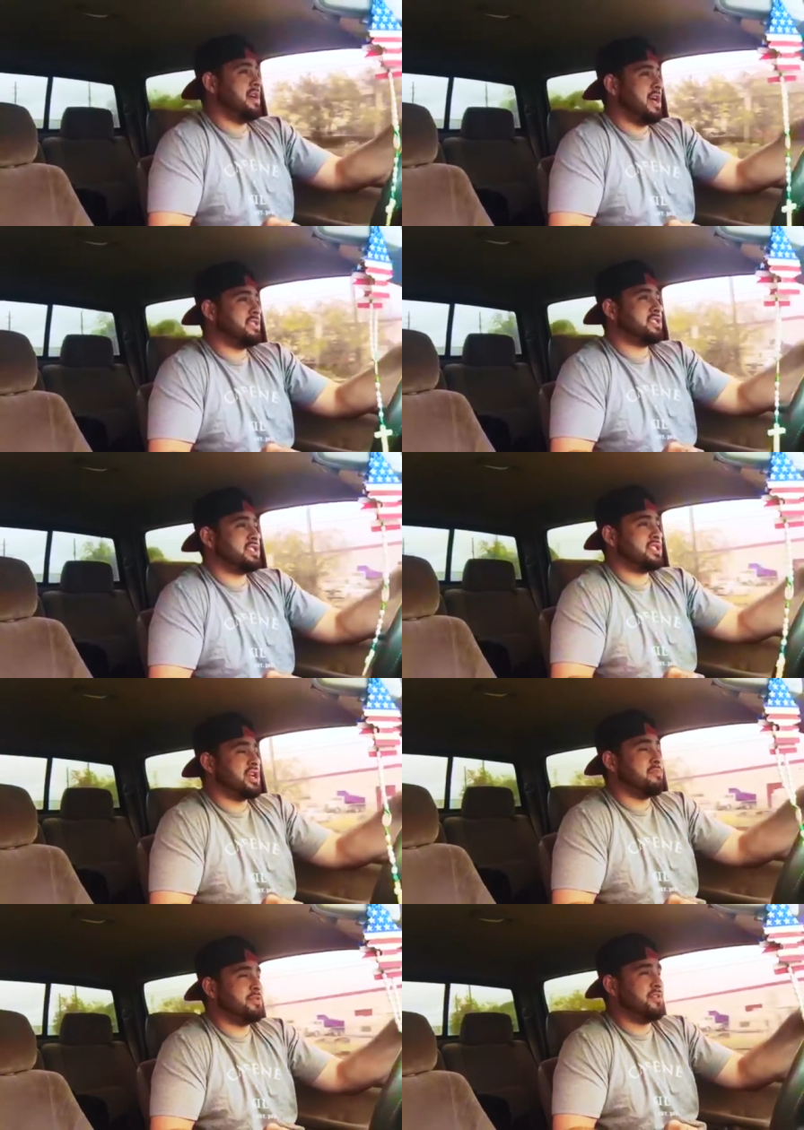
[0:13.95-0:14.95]
It's just
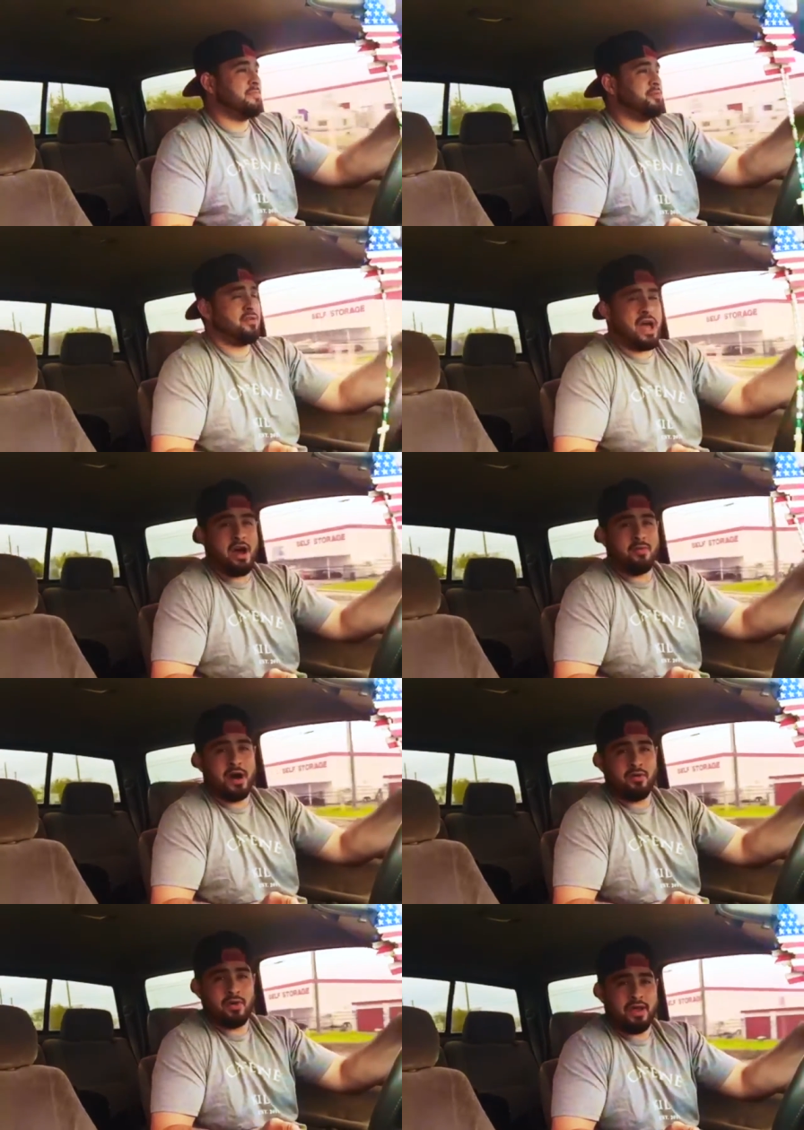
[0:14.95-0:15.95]
unbelievable how
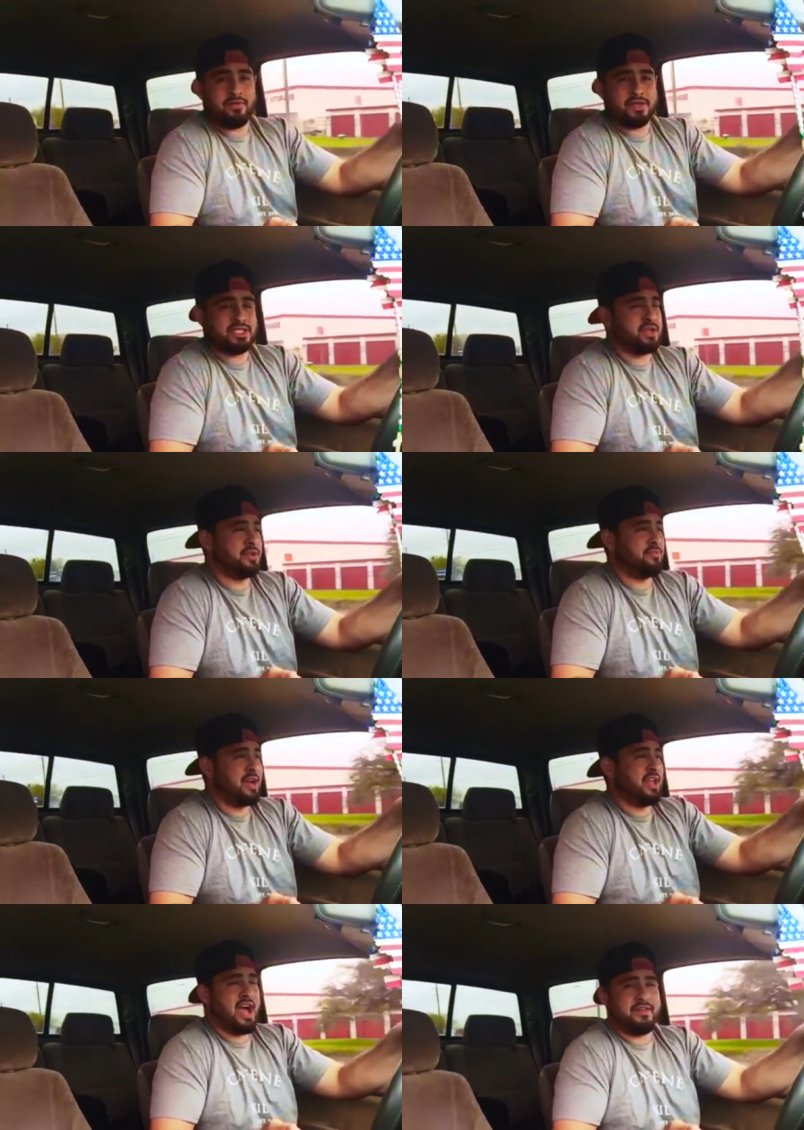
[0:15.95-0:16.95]
well everyone's doing in my
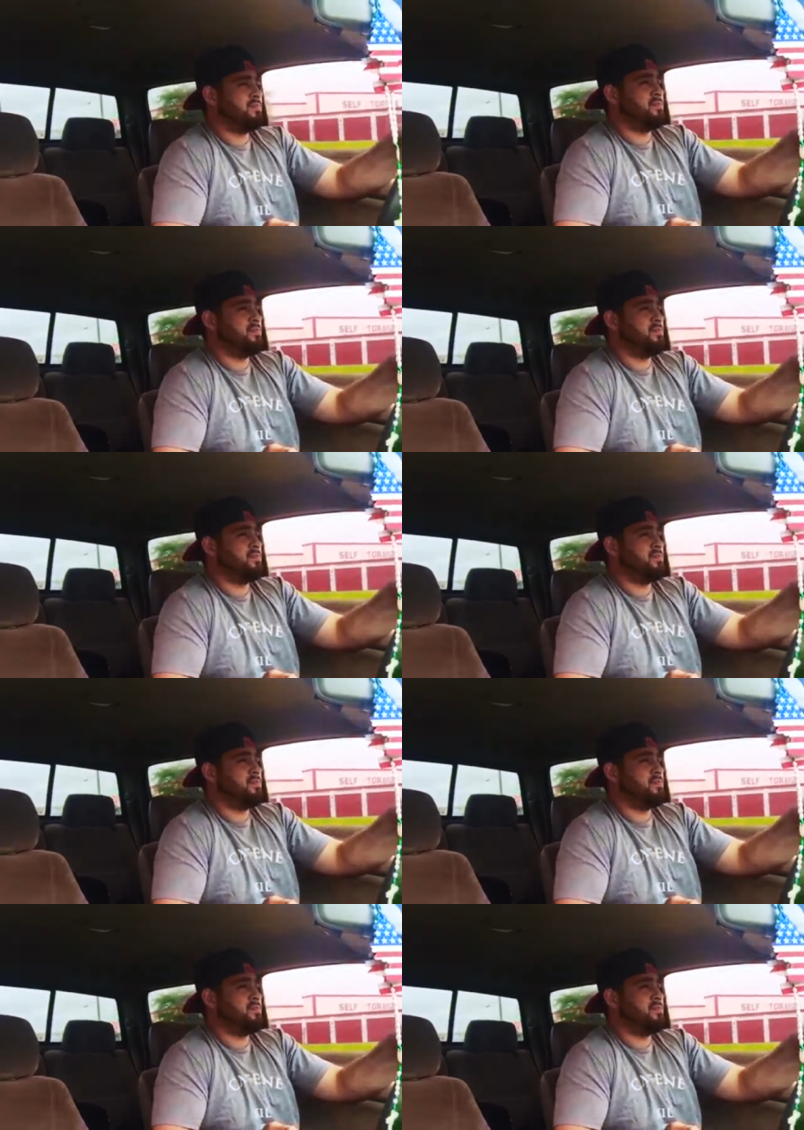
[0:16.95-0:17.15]
life.